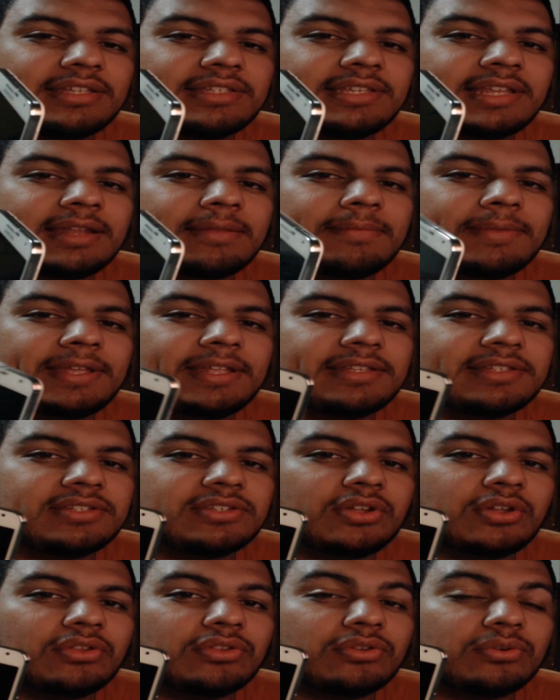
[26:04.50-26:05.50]
is going to be
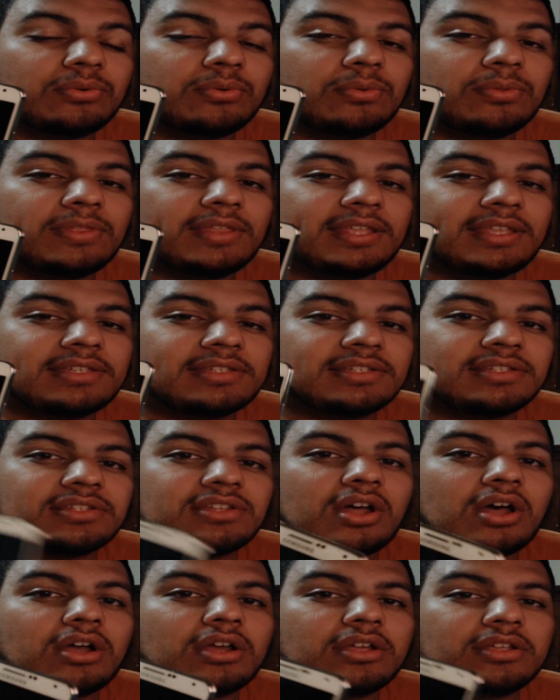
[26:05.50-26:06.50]
installed through the
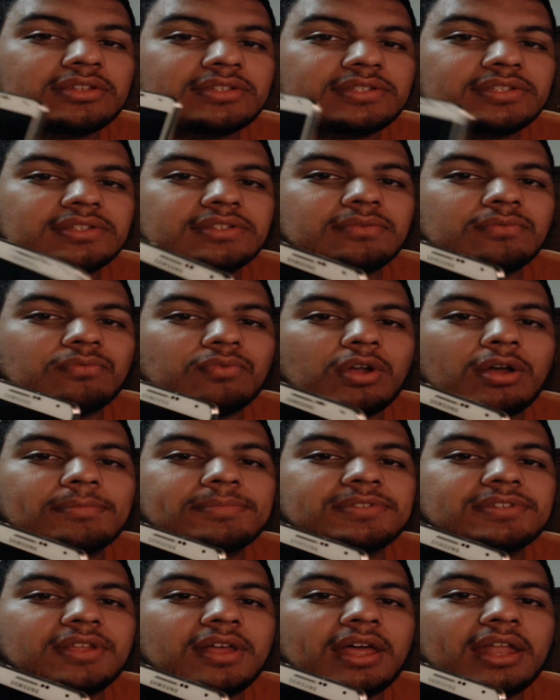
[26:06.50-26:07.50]
stock
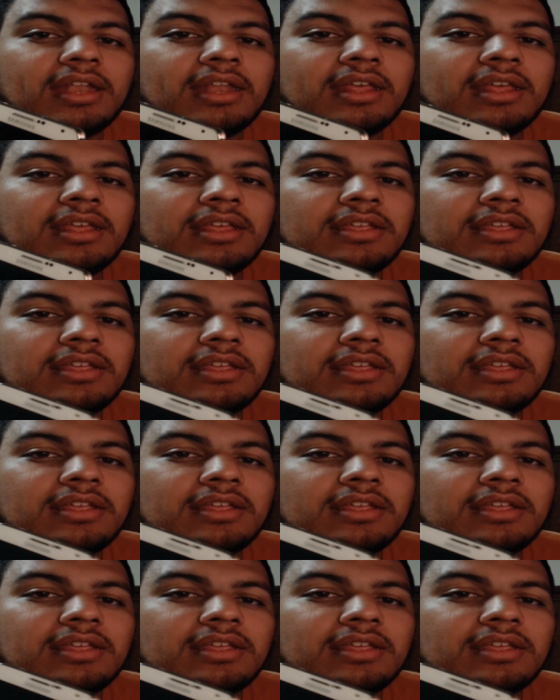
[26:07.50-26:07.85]
ROM slot.